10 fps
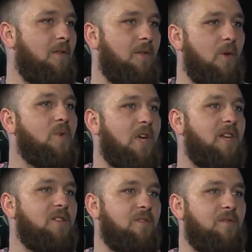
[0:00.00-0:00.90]
those
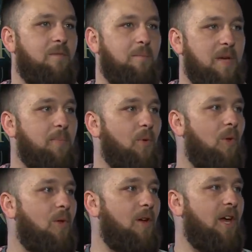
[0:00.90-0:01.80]
kinds of
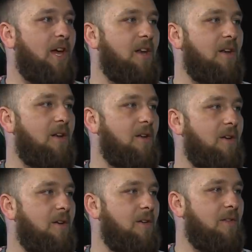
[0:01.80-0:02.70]
people, and
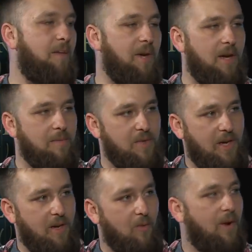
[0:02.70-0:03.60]
that becomes
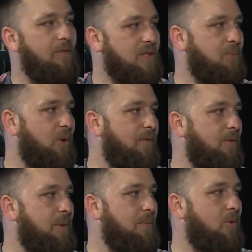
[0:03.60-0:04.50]
like a reference point
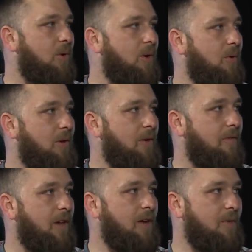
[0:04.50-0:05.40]
for people, or
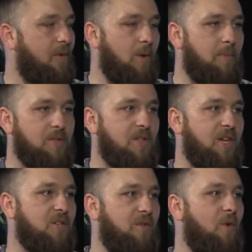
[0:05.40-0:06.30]
of like the
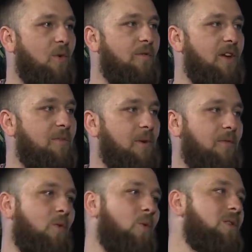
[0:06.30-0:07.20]
representation of the whole faith. But
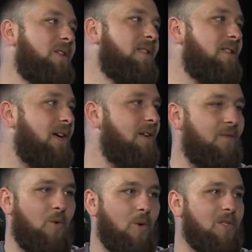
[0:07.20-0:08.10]
of course that's not it.
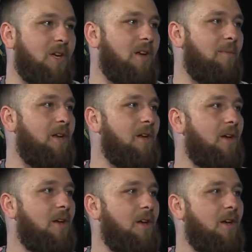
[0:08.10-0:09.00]
Of course not. I mean,
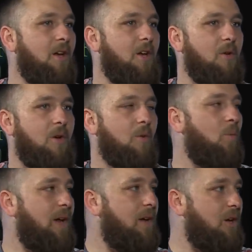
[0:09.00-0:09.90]
you
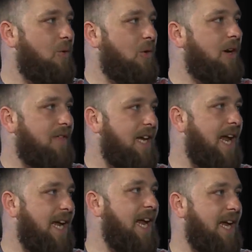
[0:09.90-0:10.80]
don't look at the
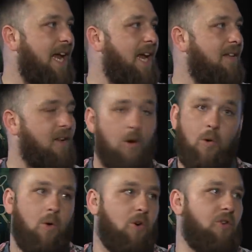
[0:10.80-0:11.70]
KKK and say, oh,
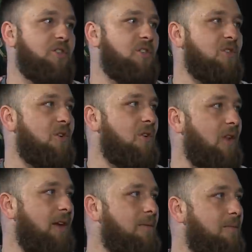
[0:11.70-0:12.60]
all Christians are
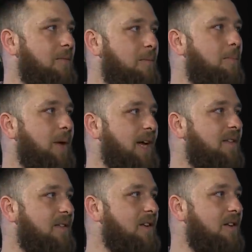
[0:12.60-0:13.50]
like
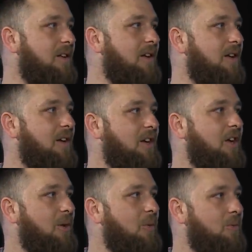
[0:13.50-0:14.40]
bigots and, you
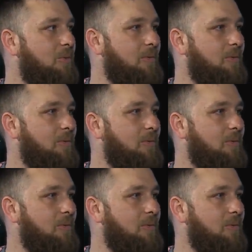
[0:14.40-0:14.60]
know,